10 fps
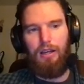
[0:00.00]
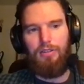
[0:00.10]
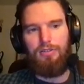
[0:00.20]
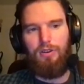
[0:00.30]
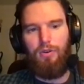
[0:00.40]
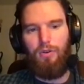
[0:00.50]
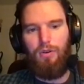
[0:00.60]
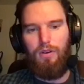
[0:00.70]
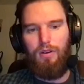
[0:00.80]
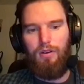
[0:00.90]
So
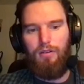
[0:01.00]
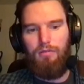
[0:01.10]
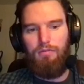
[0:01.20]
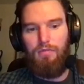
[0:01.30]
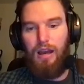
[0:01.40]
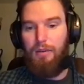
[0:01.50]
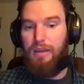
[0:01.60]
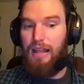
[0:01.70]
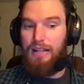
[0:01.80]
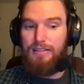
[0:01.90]
I
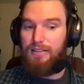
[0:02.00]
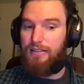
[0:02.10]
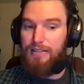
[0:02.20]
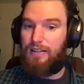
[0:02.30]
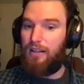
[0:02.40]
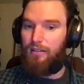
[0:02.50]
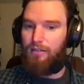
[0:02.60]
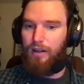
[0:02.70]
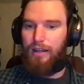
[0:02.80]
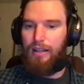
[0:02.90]
mean, that's it,
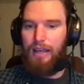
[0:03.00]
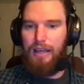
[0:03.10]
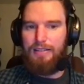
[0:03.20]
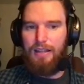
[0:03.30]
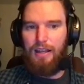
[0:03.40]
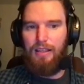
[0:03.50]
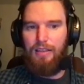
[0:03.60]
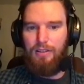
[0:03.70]
right? And like I said, I think